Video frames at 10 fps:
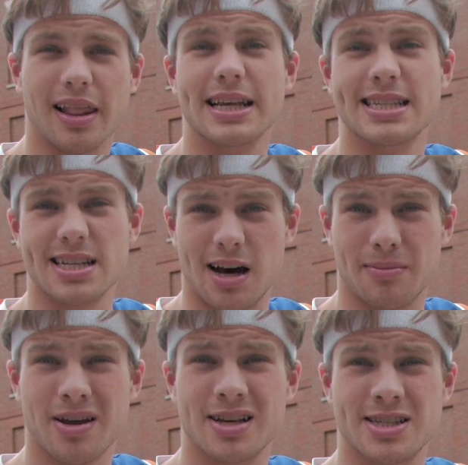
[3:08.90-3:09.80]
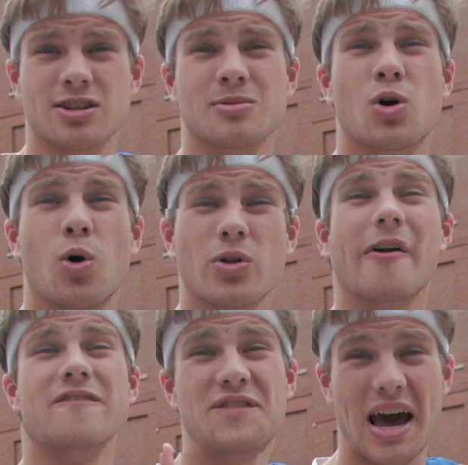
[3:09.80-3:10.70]
Listen up, because there are some cold
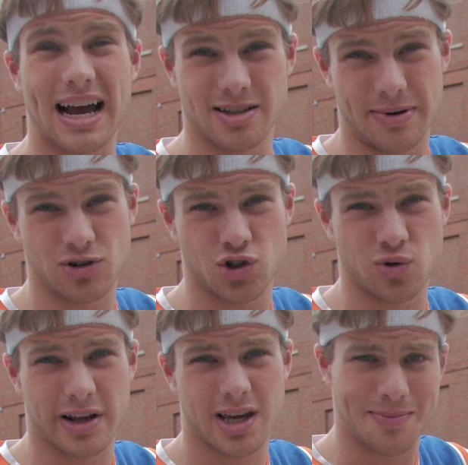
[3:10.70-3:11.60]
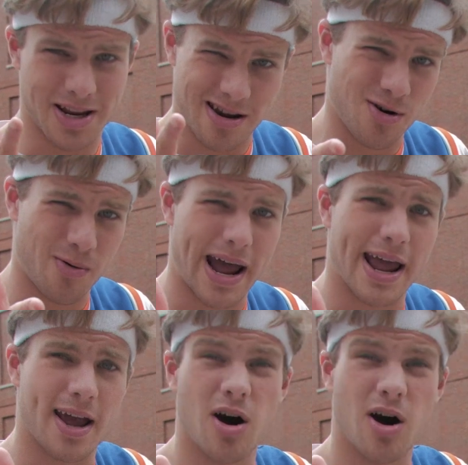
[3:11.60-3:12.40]
hard facts about Julian coming your way,